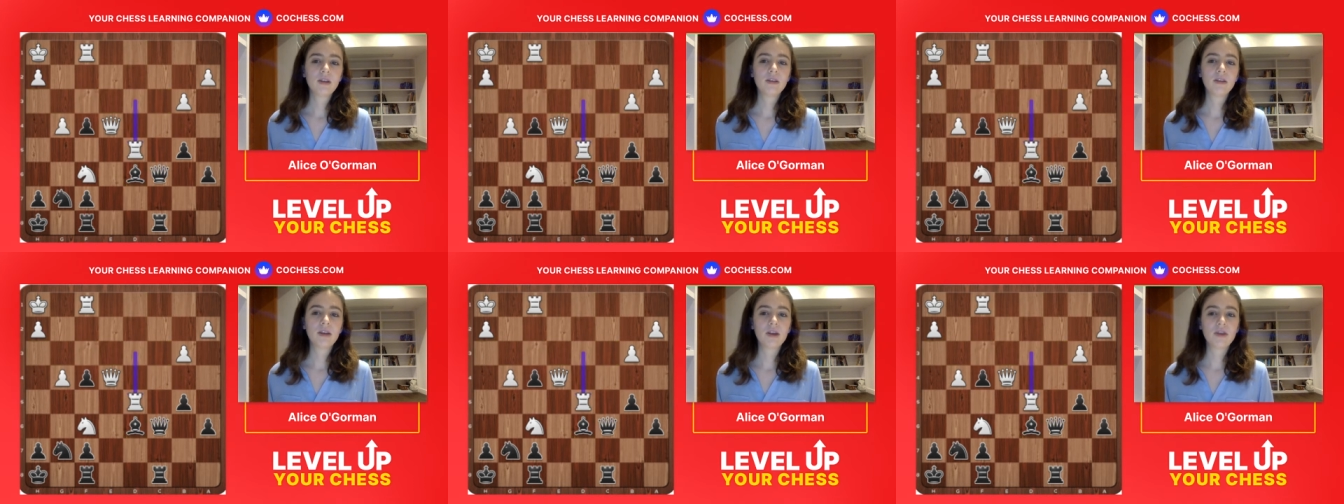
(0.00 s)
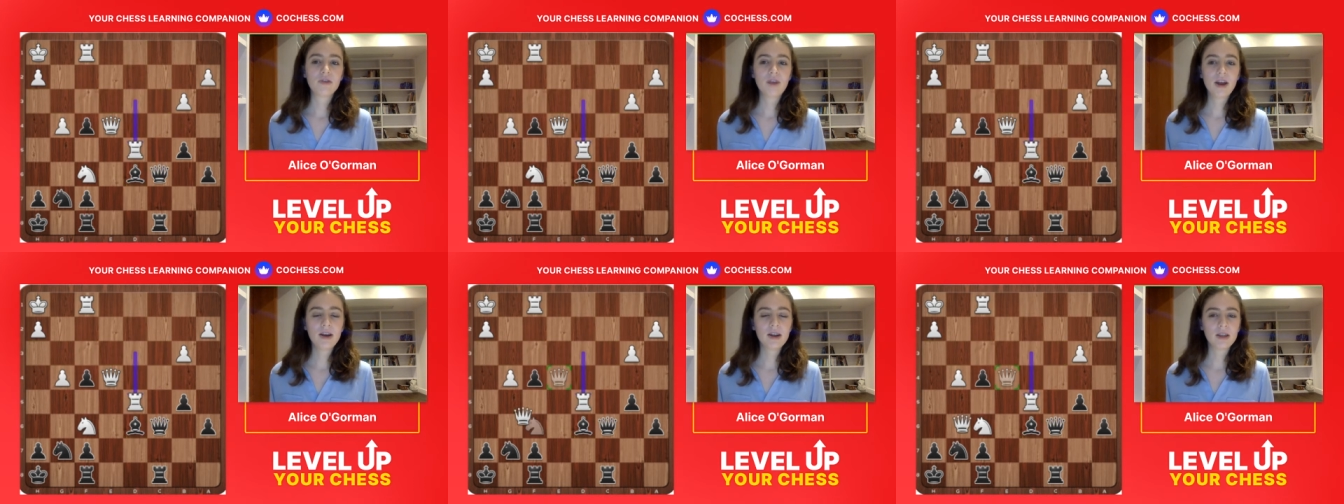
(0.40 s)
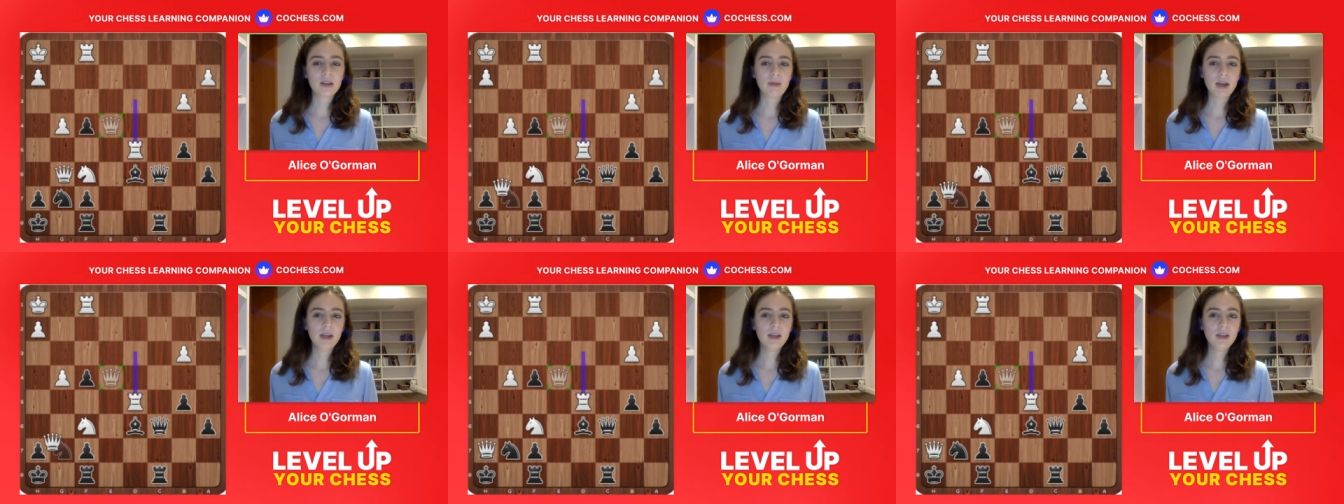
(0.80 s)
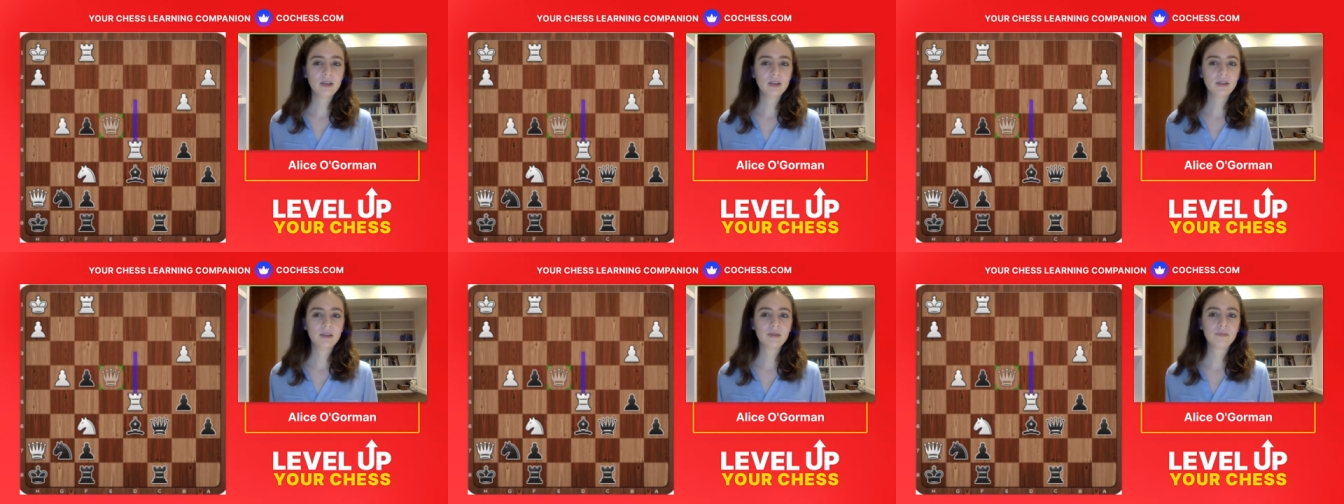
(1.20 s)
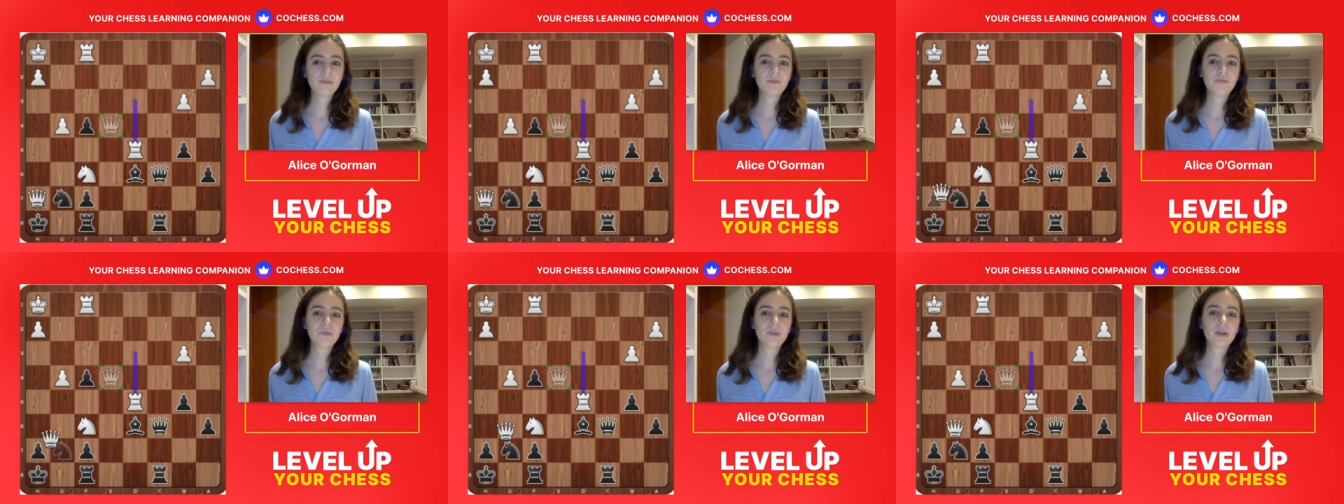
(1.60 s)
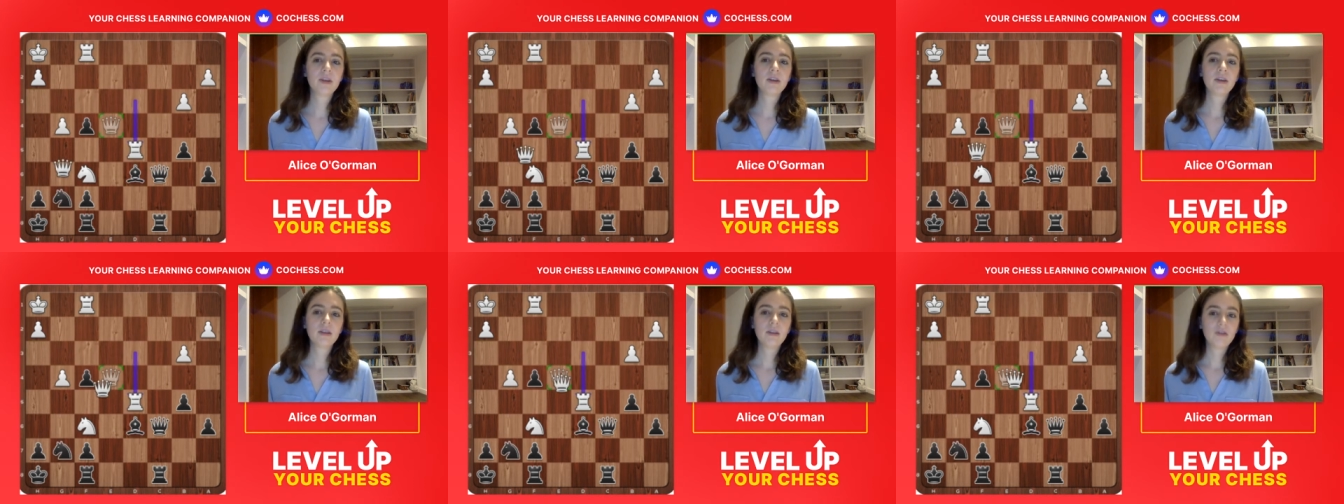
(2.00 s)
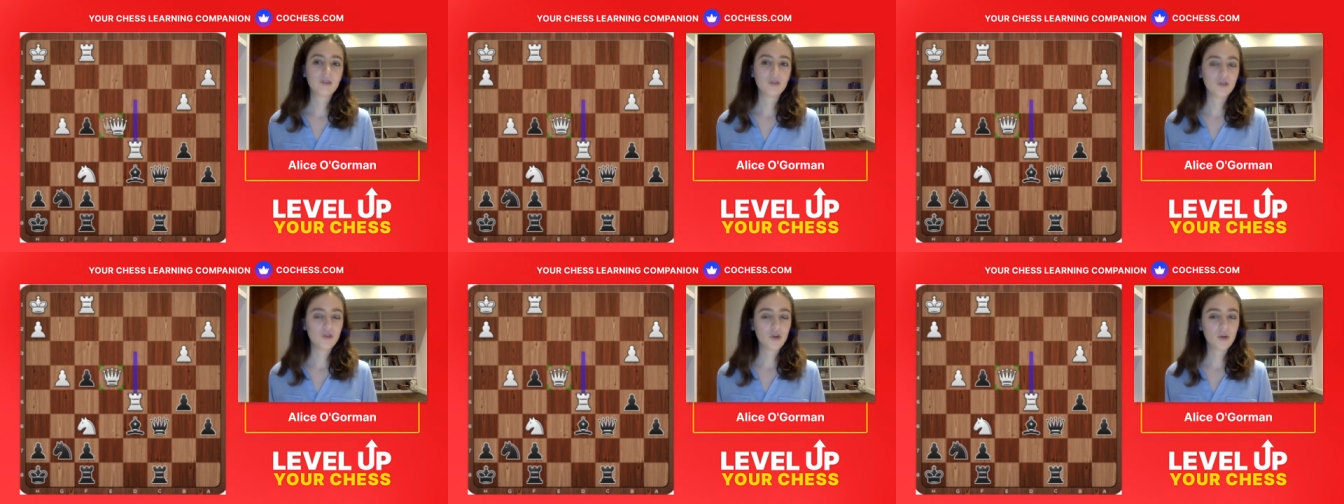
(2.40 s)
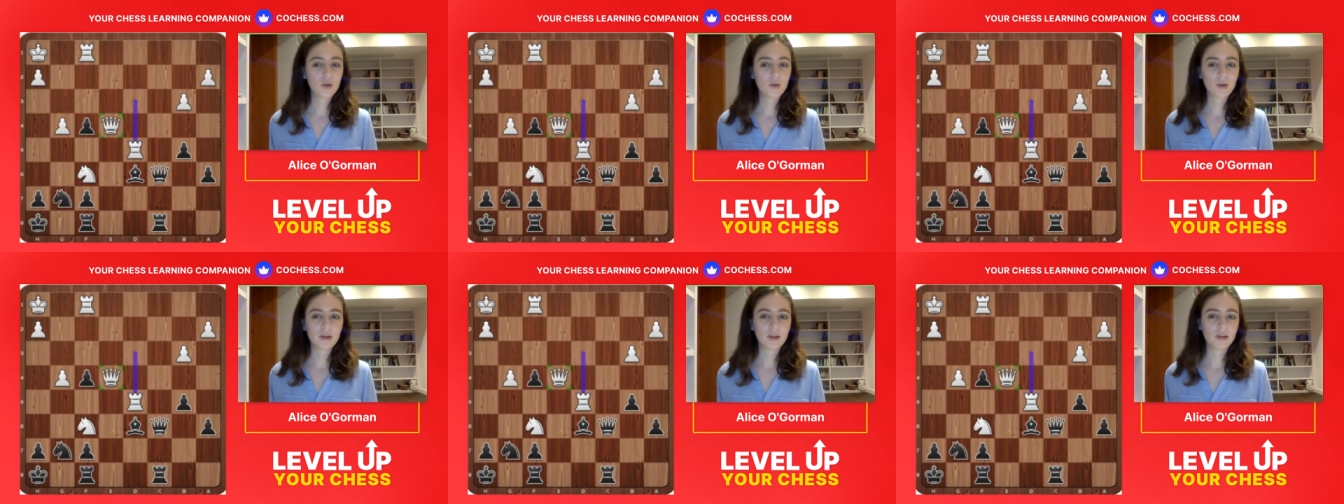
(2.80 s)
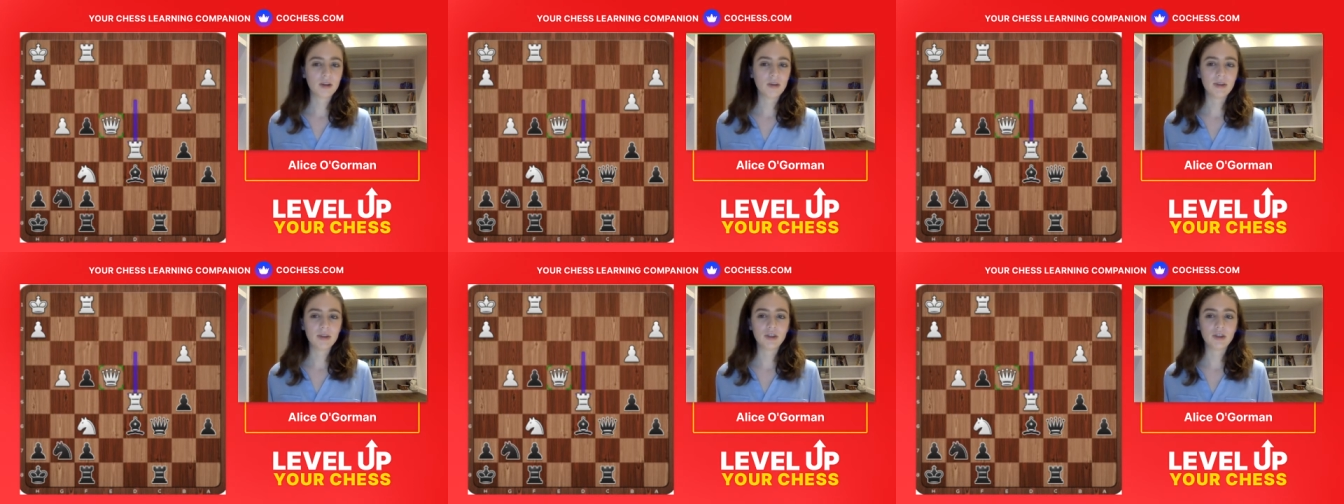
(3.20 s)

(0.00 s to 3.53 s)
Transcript: They're threatening the mate. There's no other way to stop it.